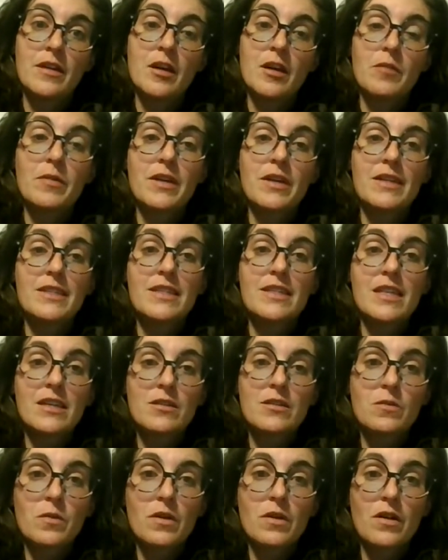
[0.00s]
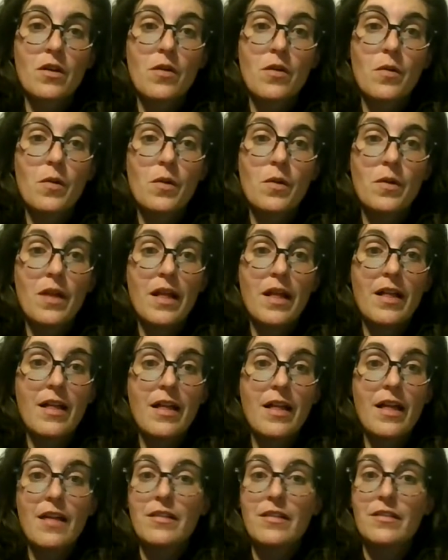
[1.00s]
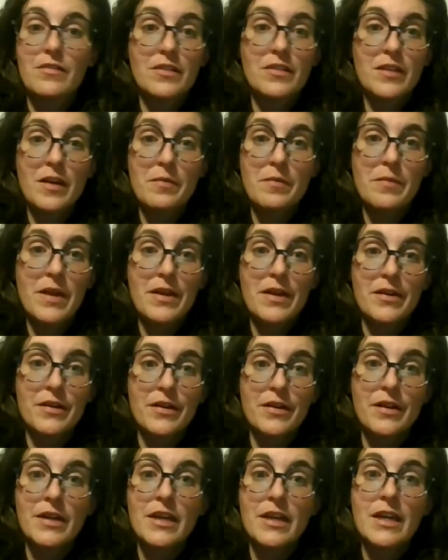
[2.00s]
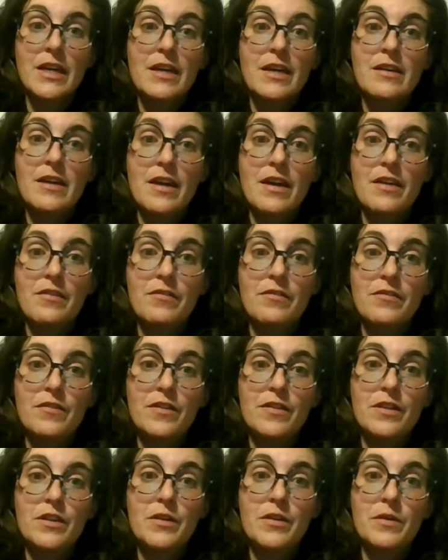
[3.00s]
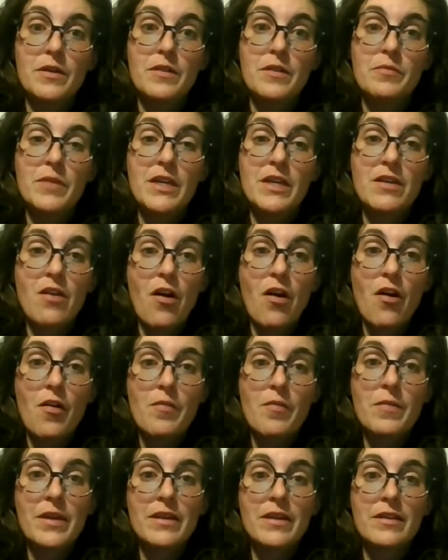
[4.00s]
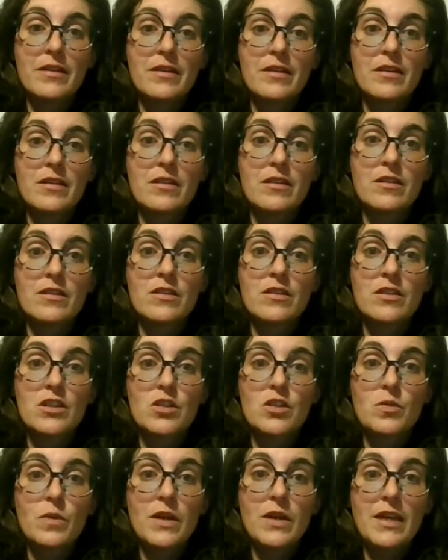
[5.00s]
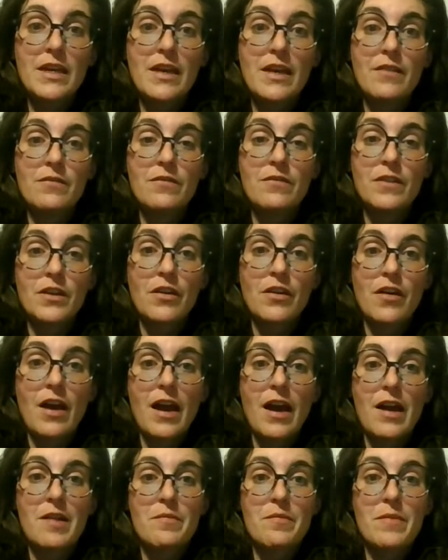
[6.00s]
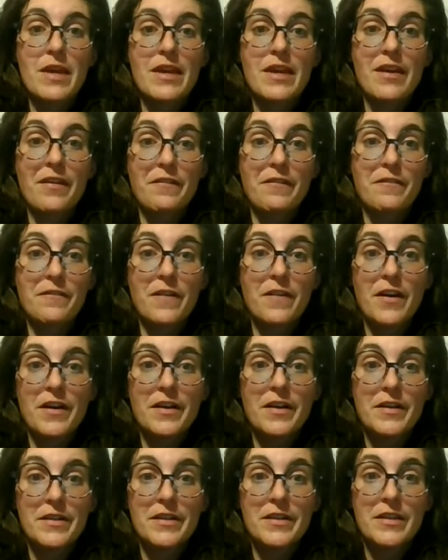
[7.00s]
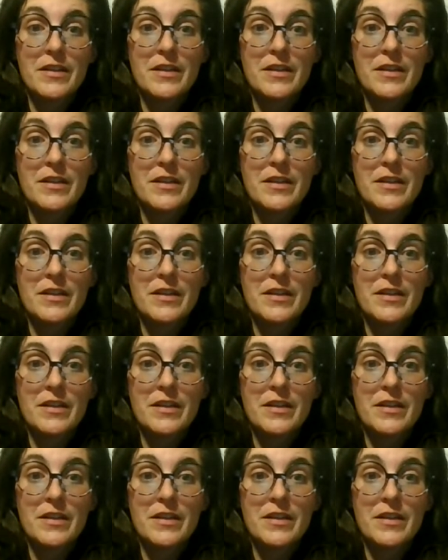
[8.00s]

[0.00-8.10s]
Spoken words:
because things work a whole hell of a lot better if you can be calm and sweet and figure out how to make it fun,